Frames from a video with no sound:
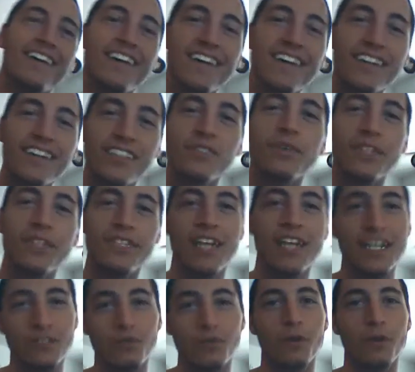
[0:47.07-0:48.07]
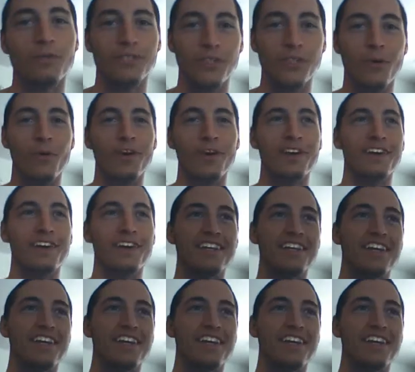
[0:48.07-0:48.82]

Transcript: That's what was going on